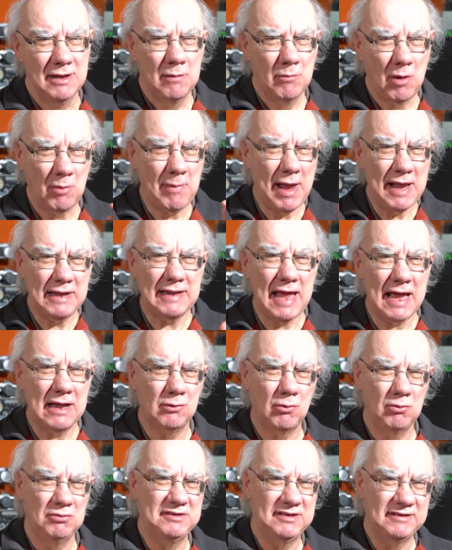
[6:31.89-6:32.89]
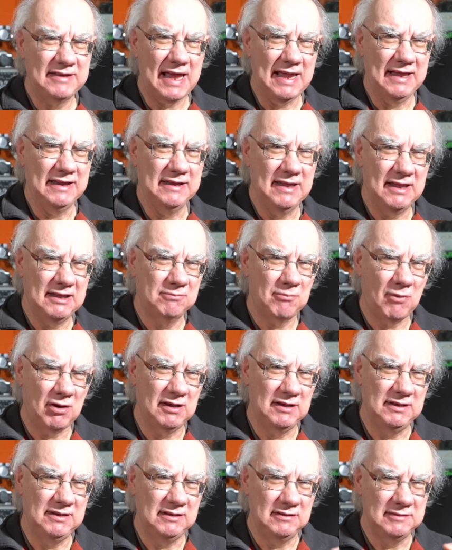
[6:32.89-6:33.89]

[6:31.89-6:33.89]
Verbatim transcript: my main angle today is my